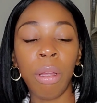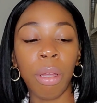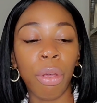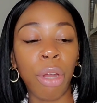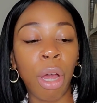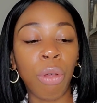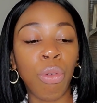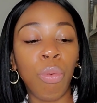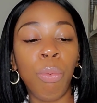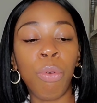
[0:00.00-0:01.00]
You know,
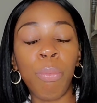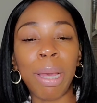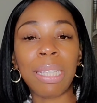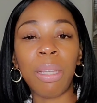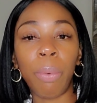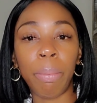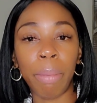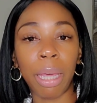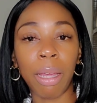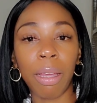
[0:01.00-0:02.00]
you messing with
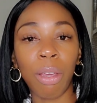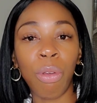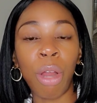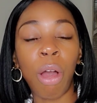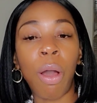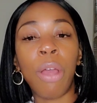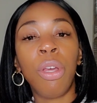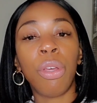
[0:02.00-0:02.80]
me. You know